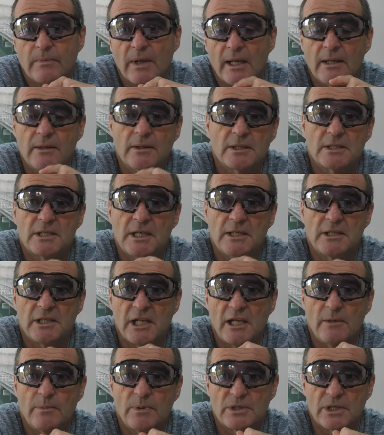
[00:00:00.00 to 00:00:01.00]
in the
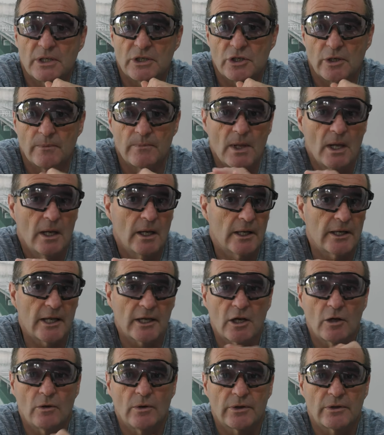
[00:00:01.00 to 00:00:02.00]
TT position and
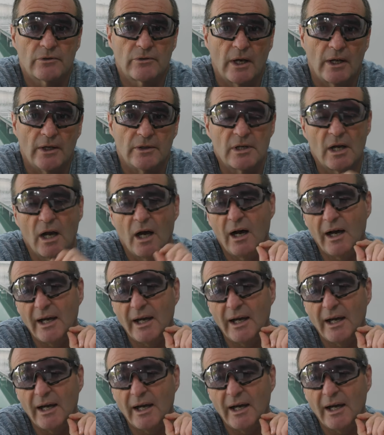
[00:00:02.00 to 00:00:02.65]
I go on the road,